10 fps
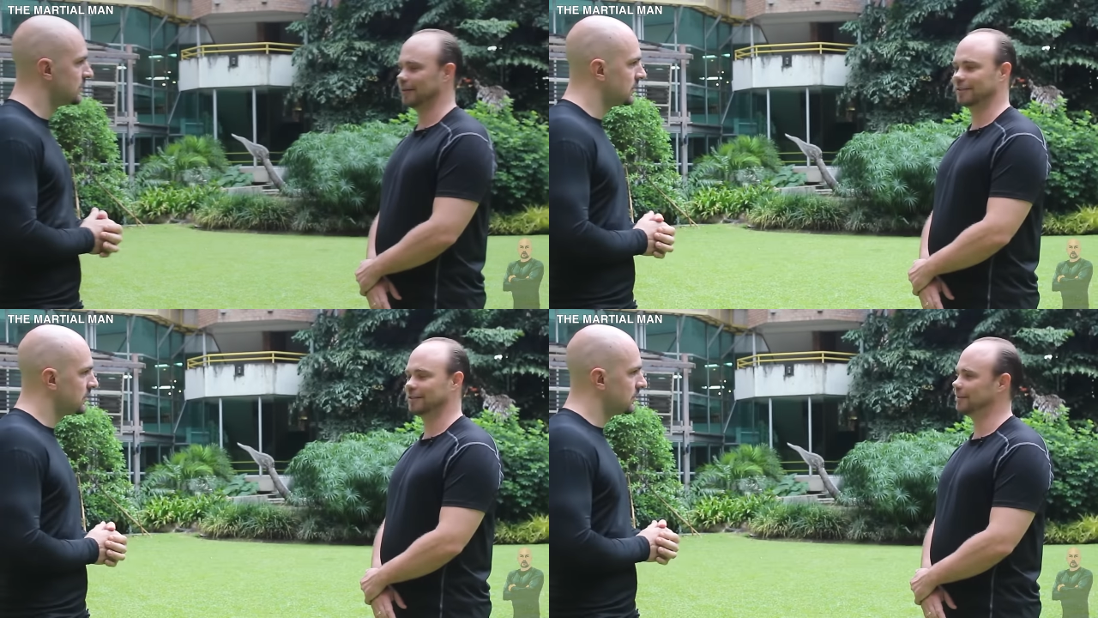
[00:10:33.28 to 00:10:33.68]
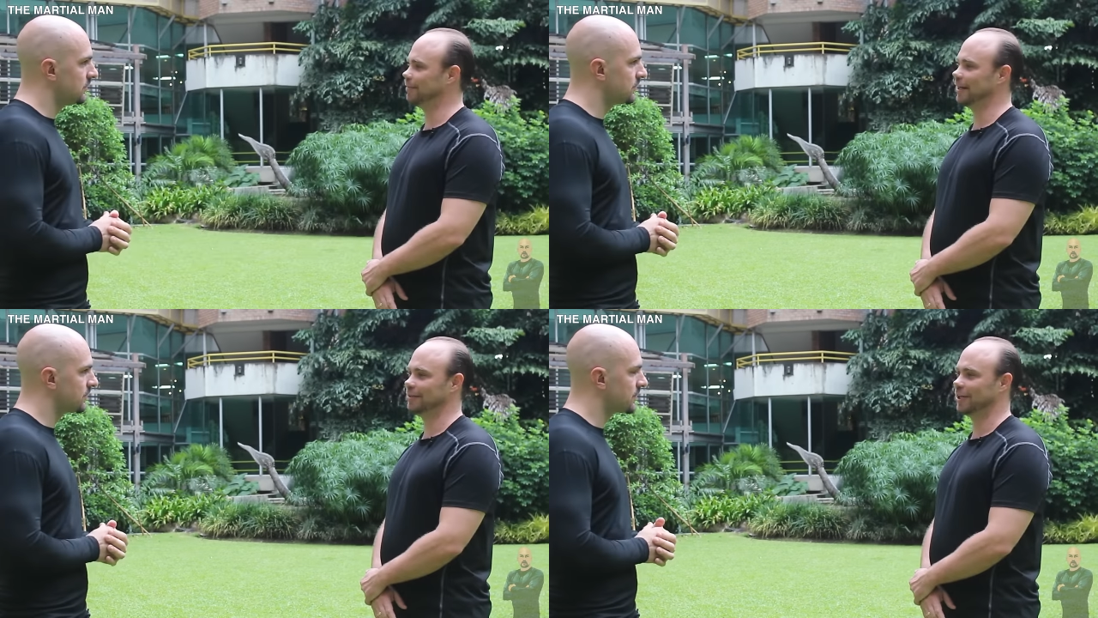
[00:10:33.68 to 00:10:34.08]
Speaker 1: it's
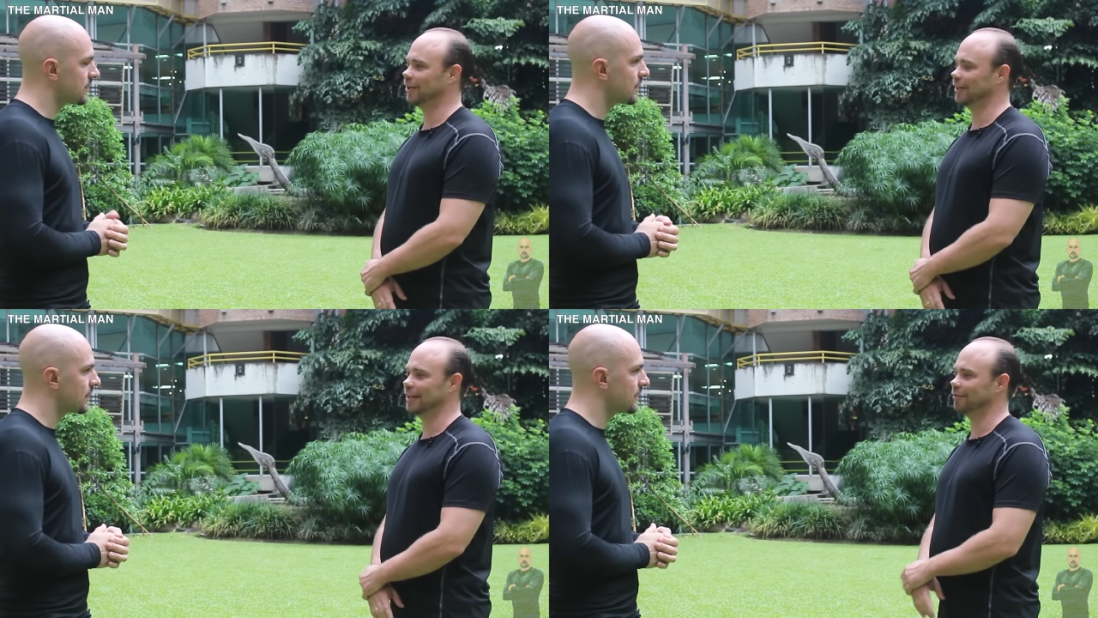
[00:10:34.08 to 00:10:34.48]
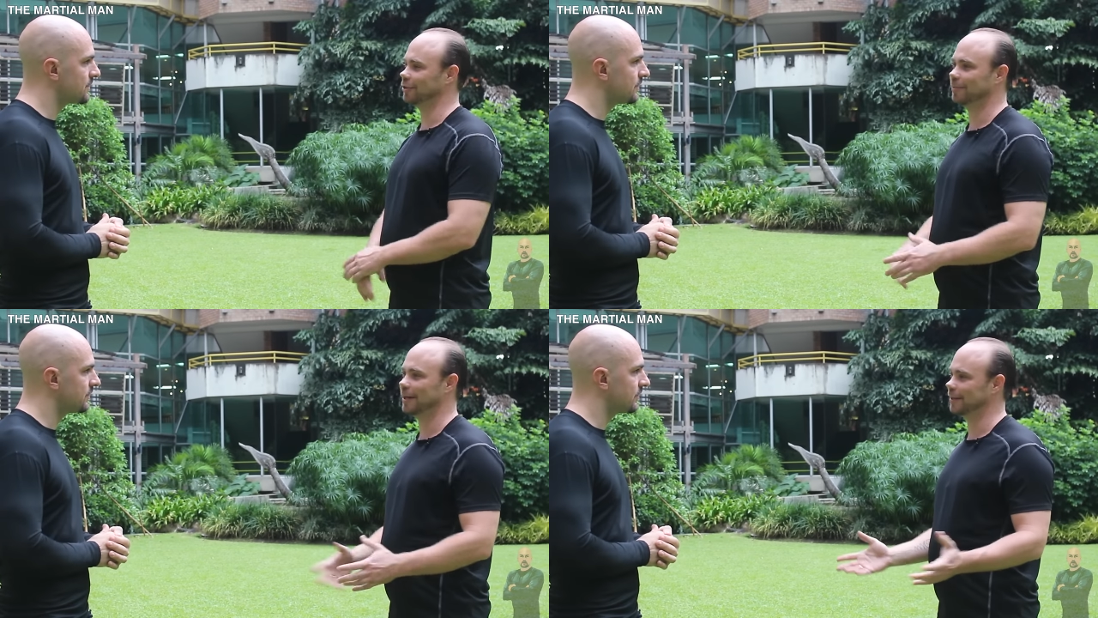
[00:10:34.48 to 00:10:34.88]
depend, totally level
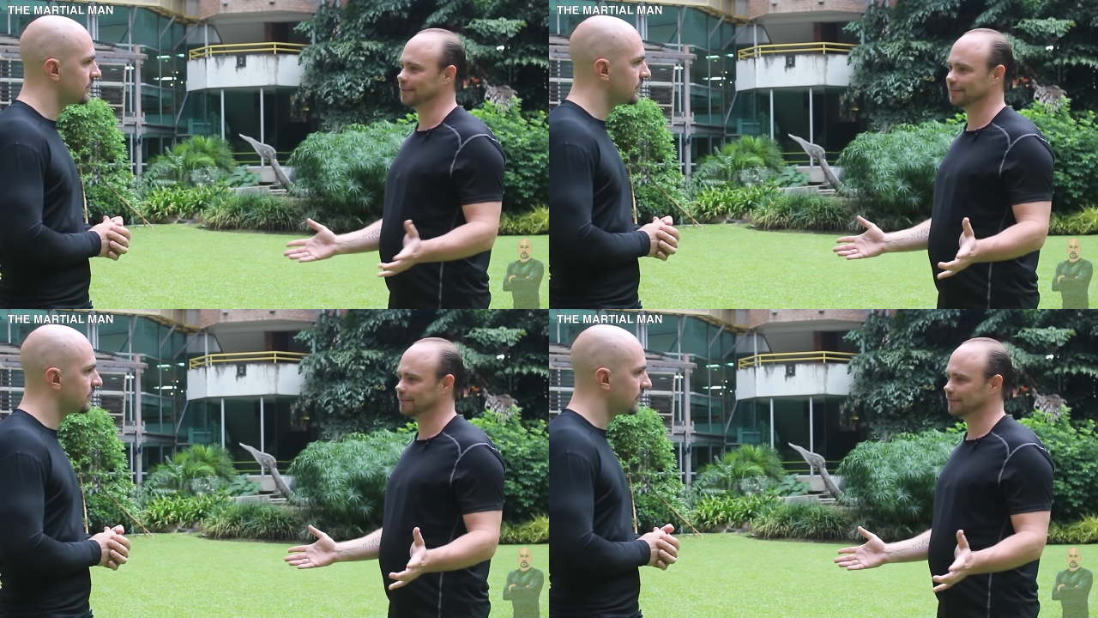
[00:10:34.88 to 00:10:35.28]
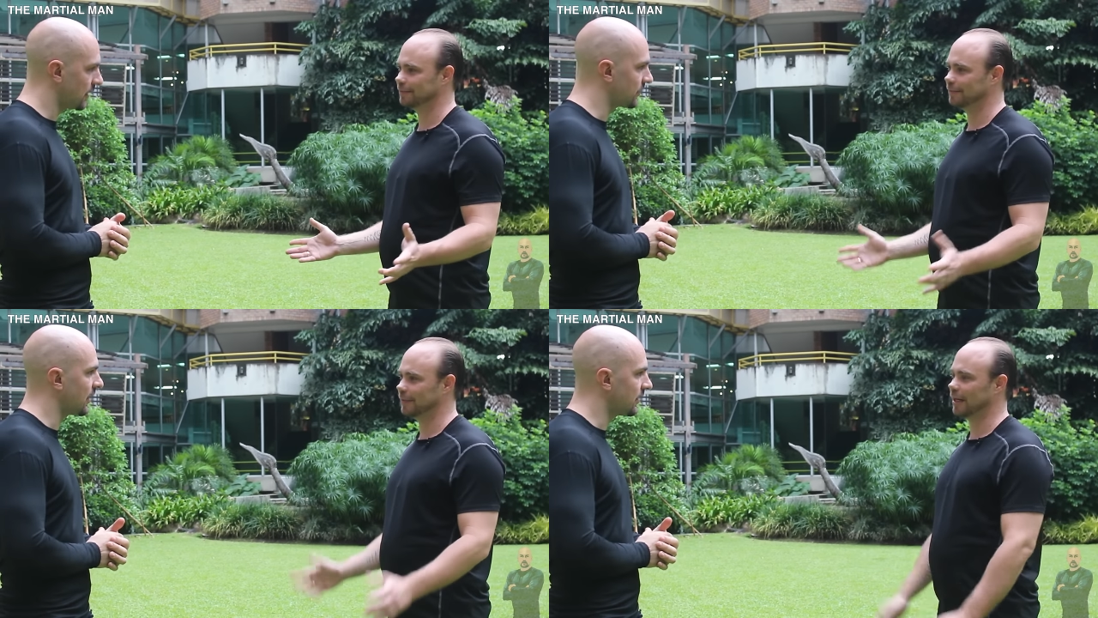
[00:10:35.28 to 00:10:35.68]
dependent.
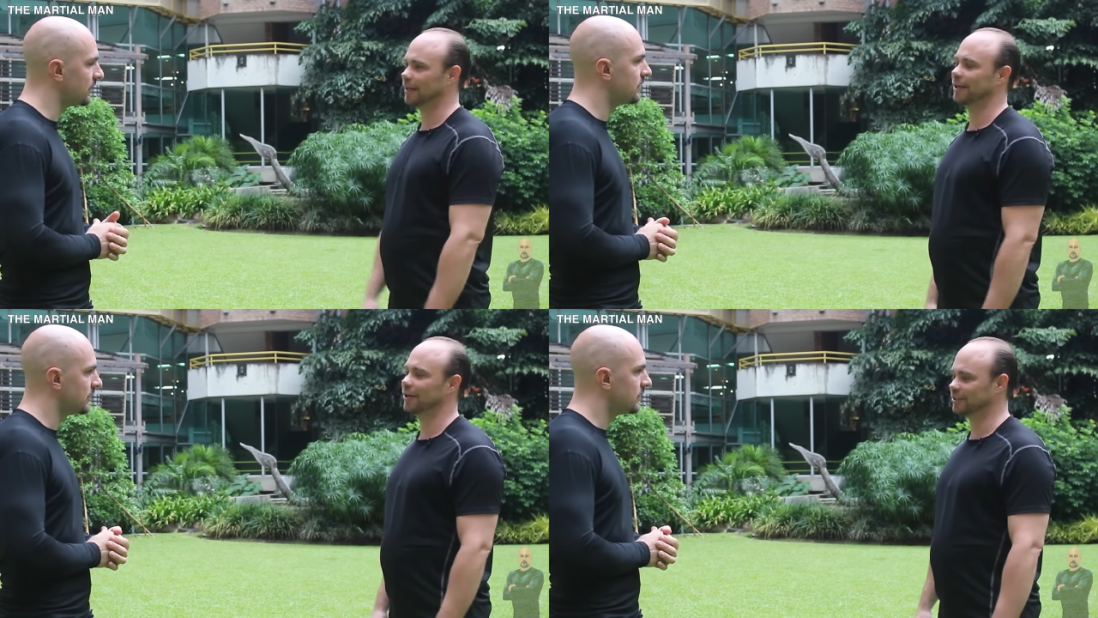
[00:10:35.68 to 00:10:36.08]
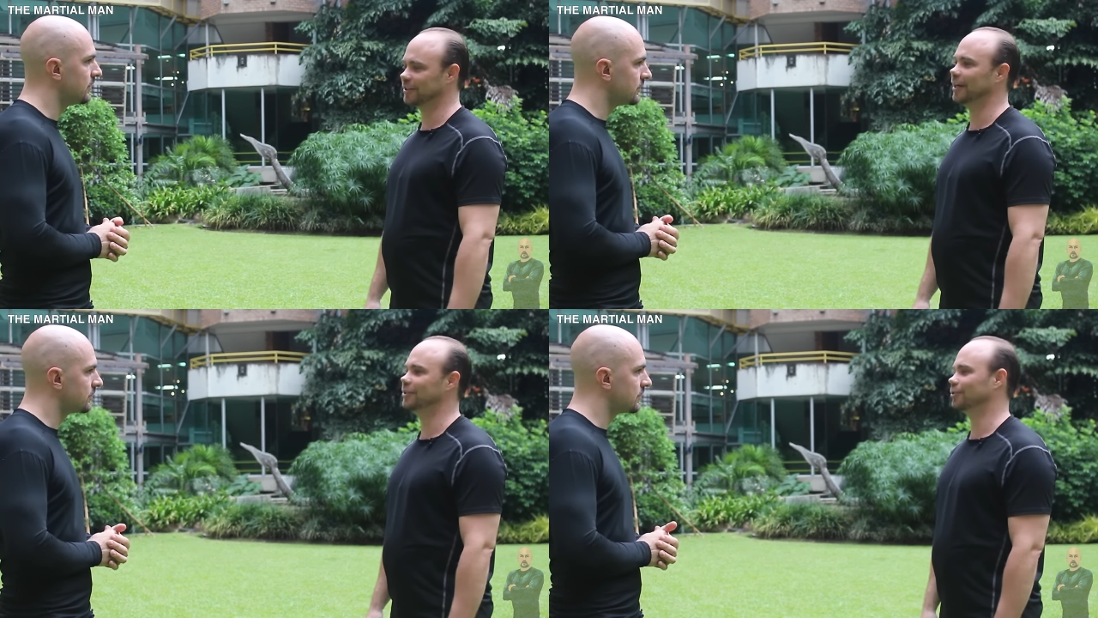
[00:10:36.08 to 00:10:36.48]
Uh, there are
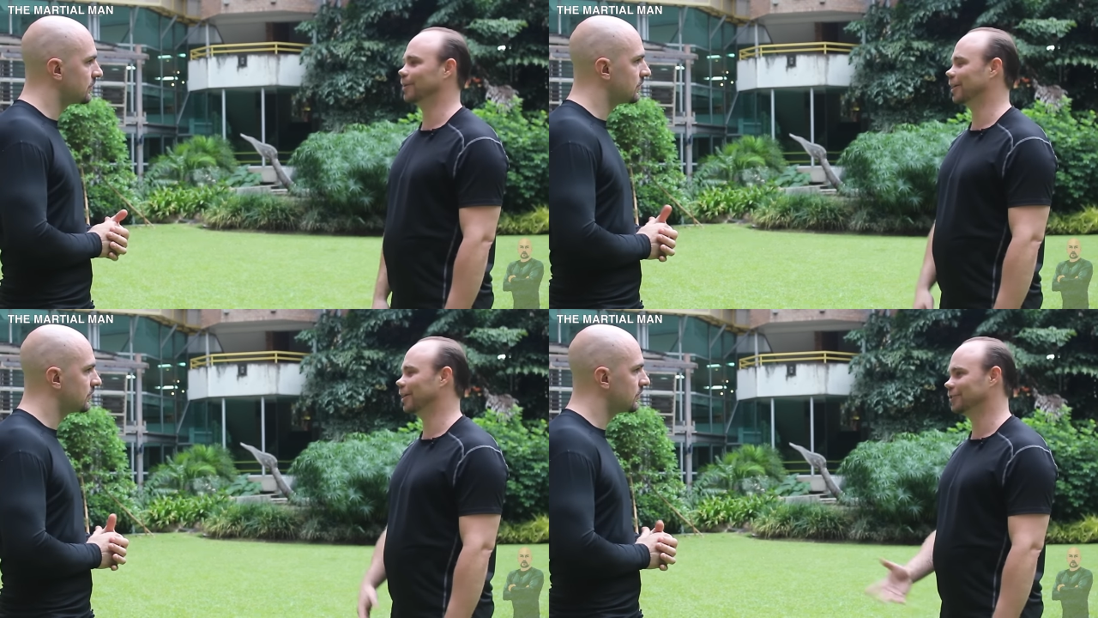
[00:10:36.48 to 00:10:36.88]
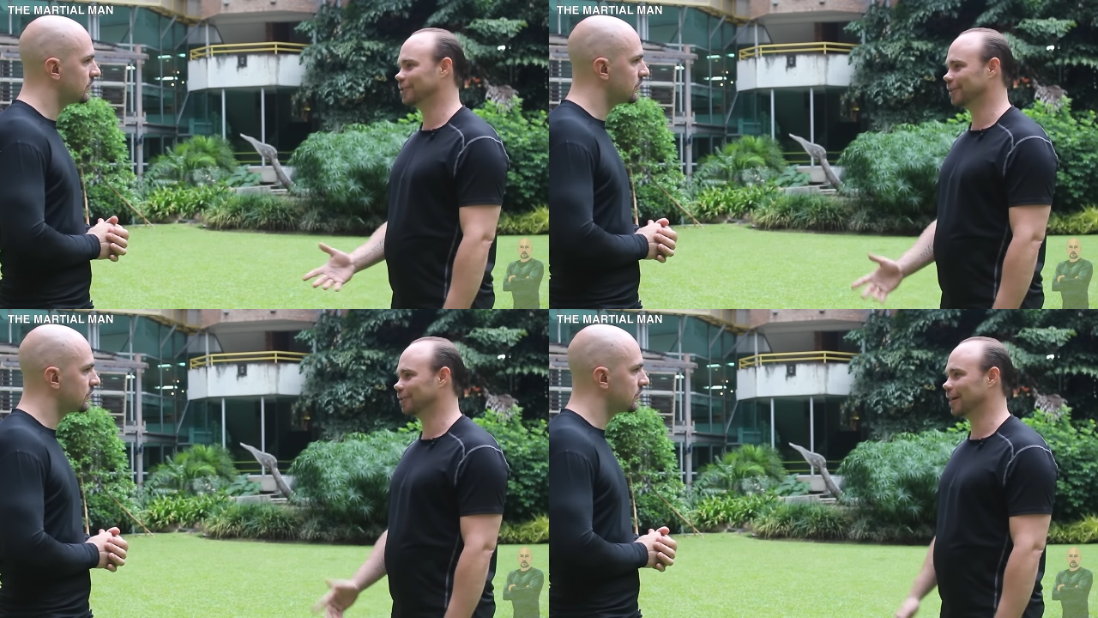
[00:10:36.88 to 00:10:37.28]
stages when it goes
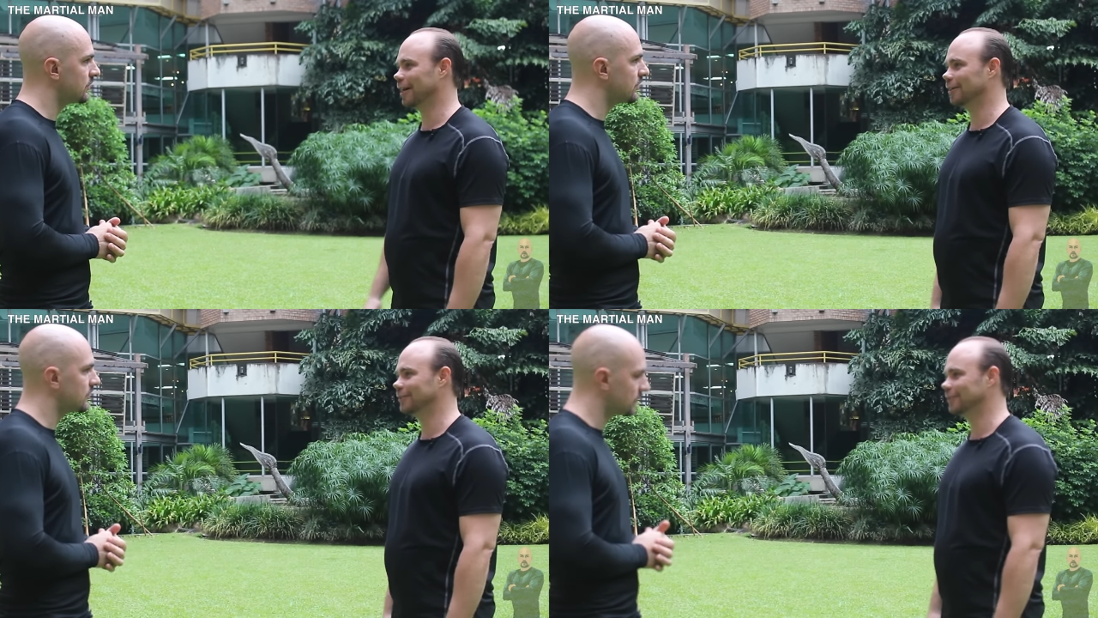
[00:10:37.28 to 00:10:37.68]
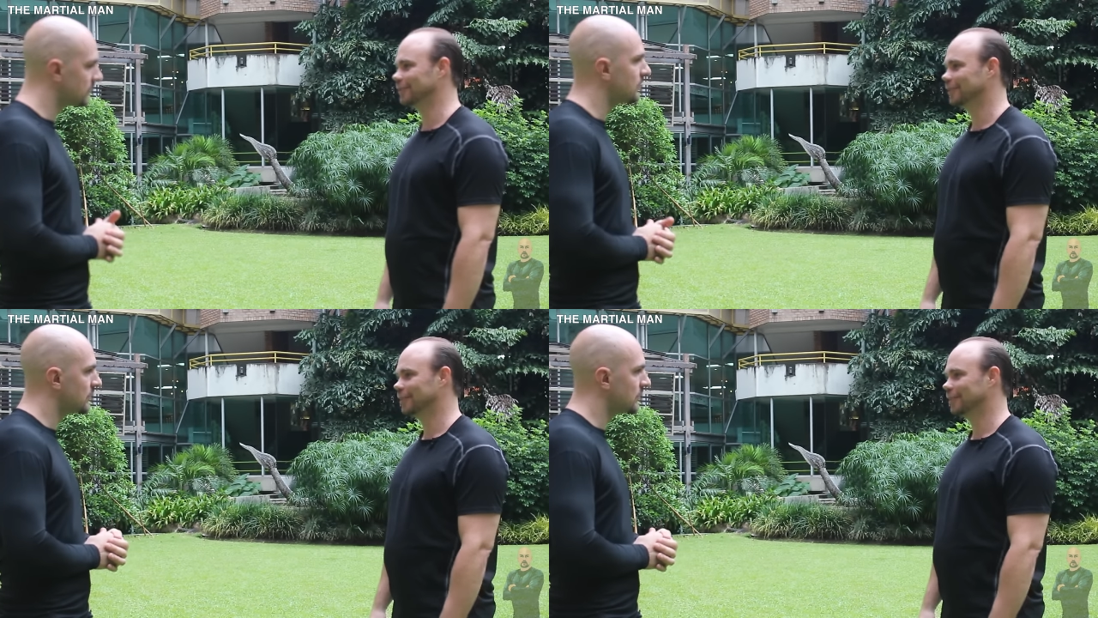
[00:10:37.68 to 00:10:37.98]
to the ground,